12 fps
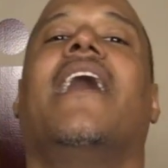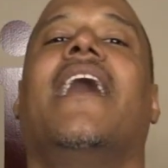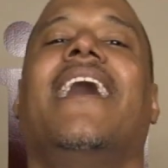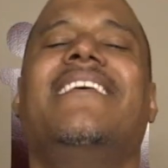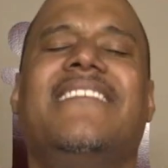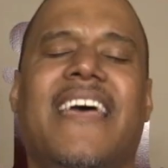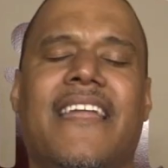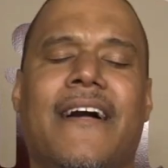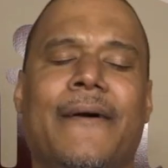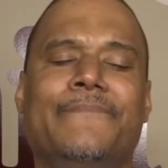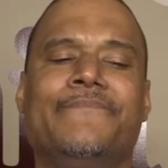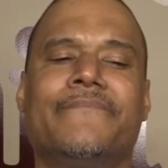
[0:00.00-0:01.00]
He said,
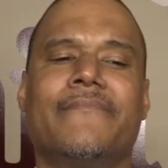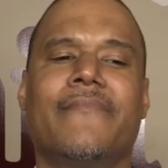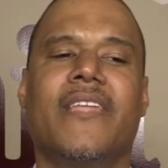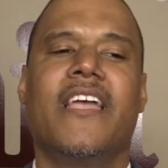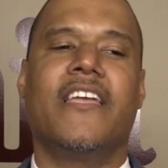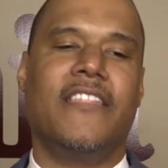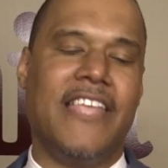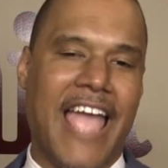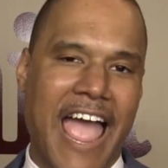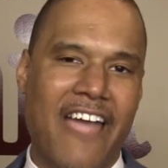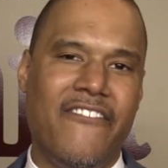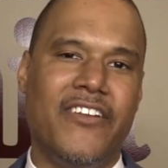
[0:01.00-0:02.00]
the
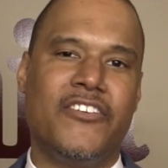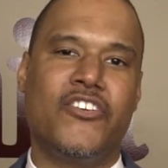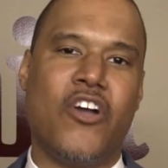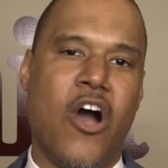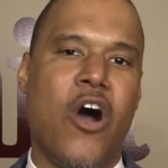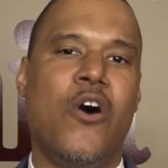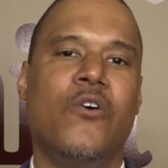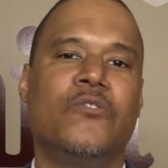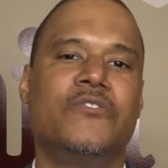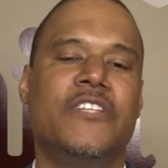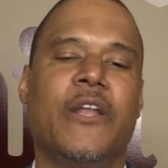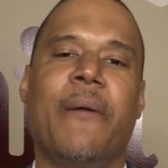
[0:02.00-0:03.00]
average
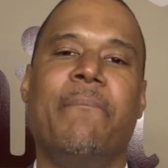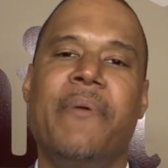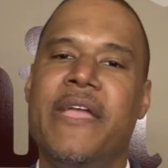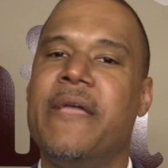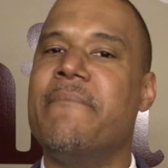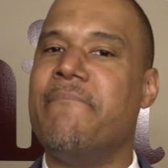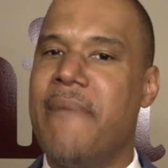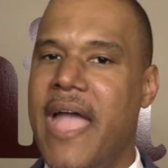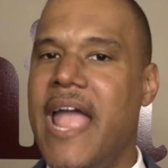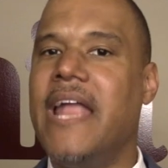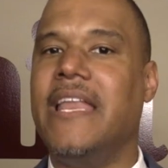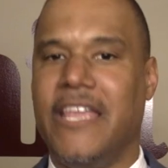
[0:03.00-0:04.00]
calls that are being
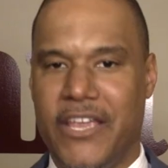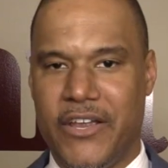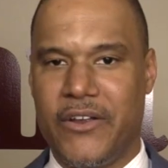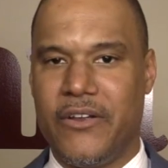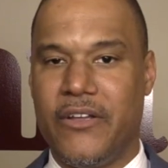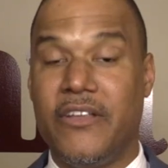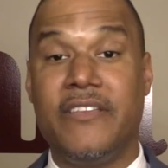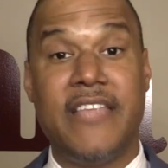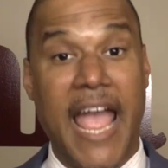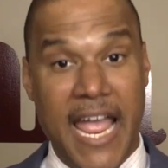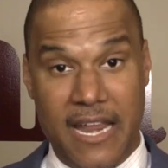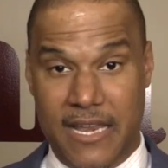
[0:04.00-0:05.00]
made here
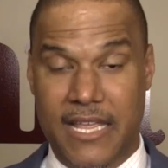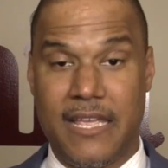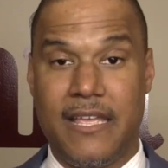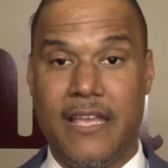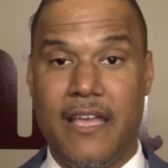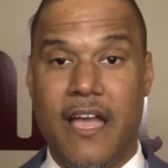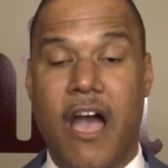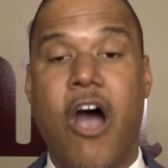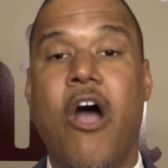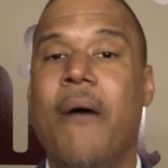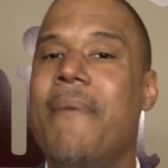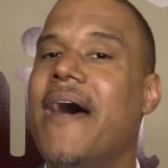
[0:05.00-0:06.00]
daily
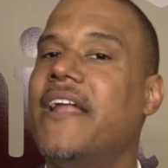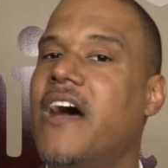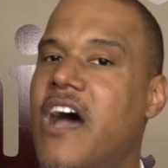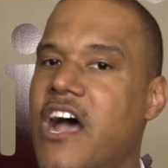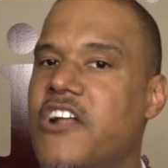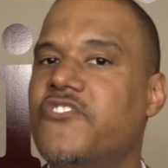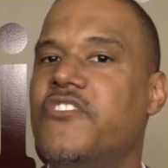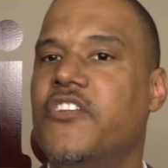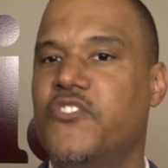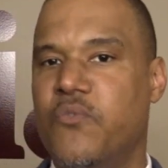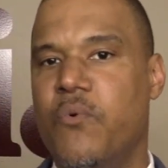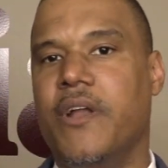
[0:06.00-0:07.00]
are about
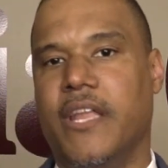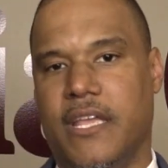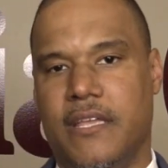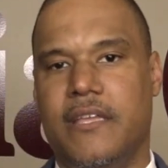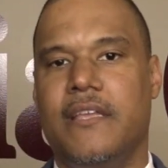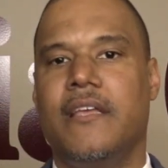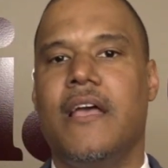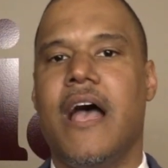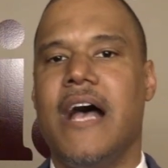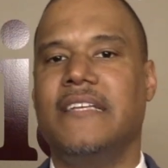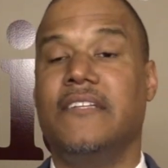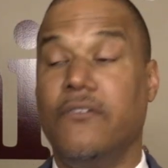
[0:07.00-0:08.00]
120.
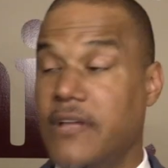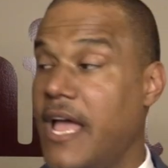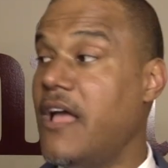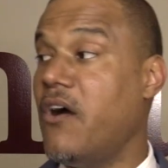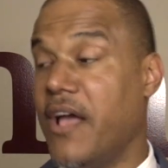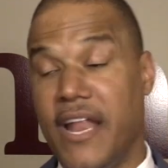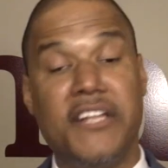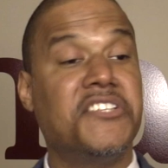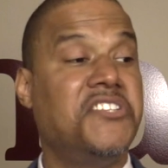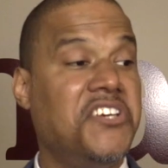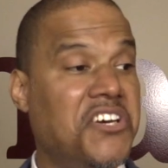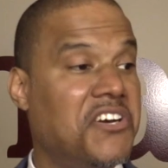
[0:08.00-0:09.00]
I said, okay, that's
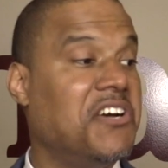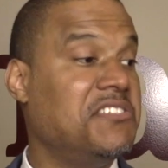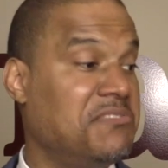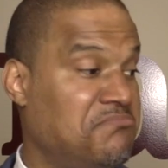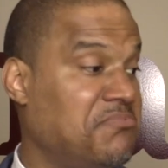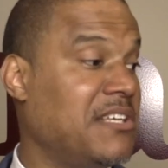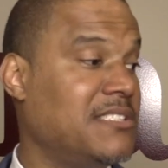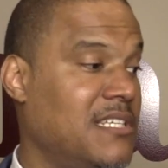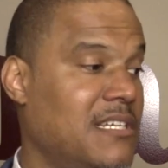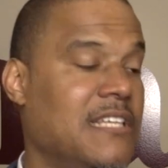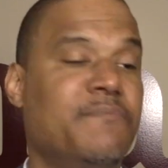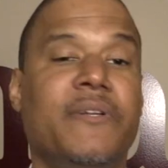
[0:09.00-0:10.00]
good. That's
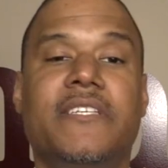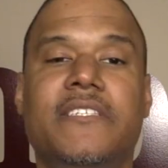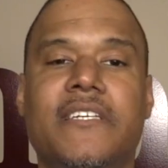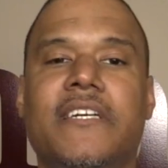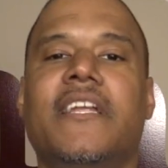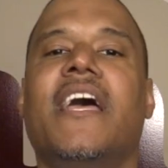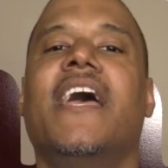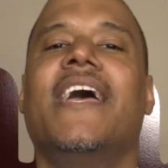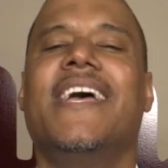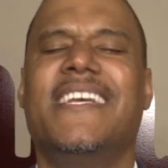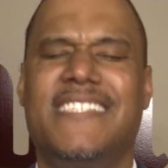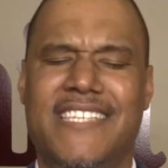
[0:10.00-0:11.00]
good. That's pretty good.
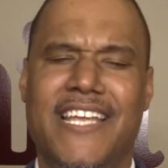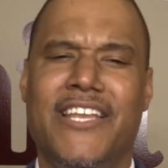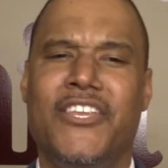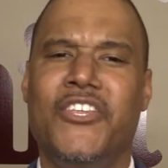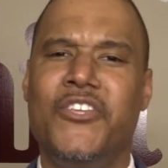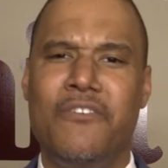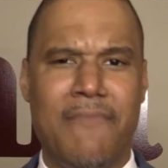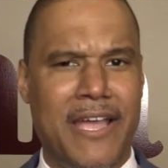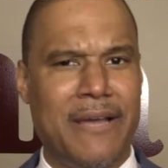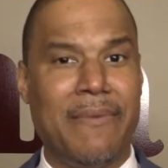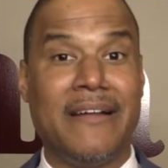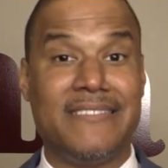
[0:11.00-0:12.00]
He said, you
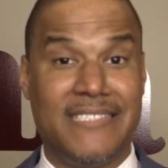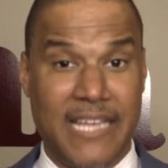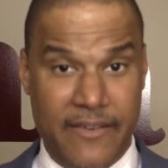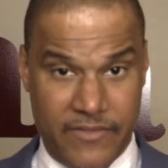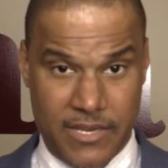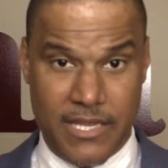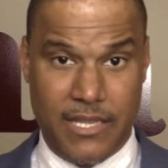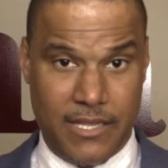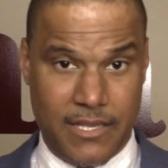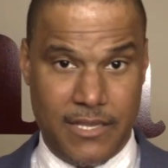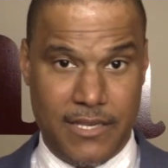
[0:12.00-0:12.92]
make about 70.